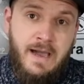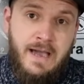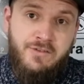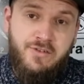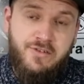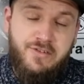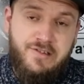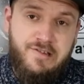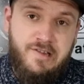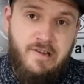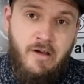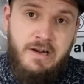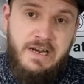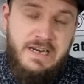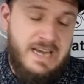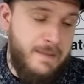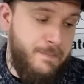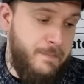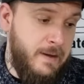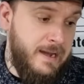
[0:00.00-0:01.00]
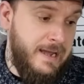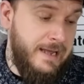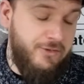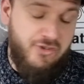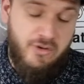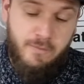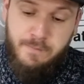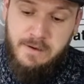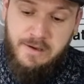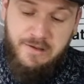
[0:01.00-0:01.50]
and just slightly nip it. It
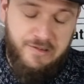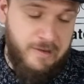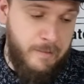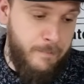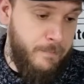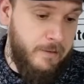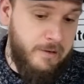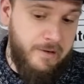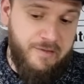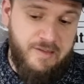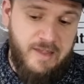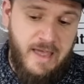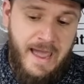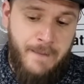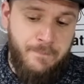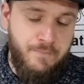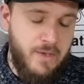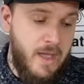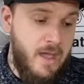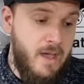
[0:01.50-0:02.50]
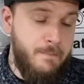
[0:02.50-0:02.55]
should be as simple as that.